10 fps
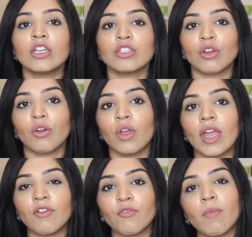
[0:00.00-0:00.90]
So
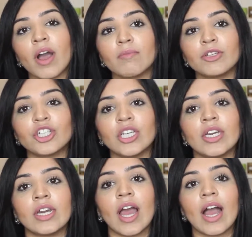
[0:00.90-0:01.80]
if my
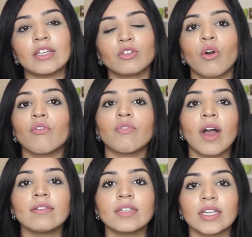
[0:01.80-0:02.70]
machine has got
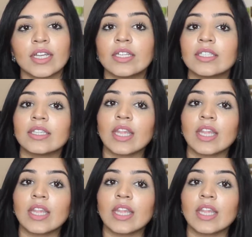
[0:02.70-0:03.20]
5 settings,